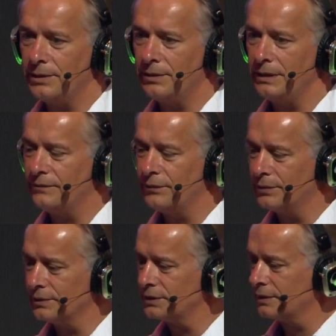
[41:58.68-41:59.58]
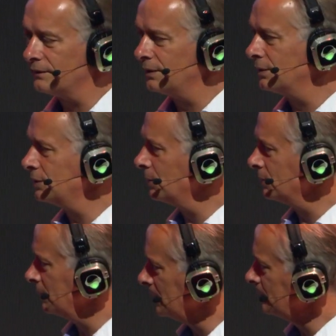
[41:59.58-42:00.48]
not only for sort of the
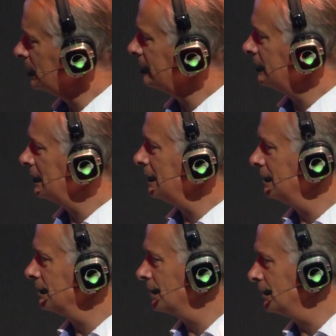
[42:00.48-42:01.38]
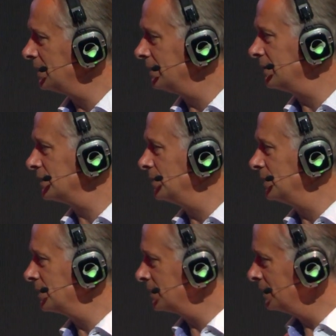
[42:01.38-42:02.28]
short term, but definitely also with the
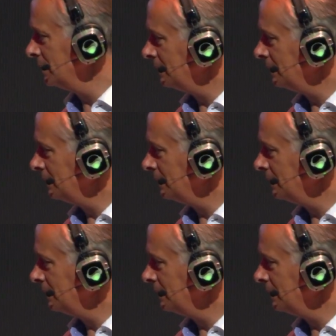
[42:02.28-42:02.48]
investments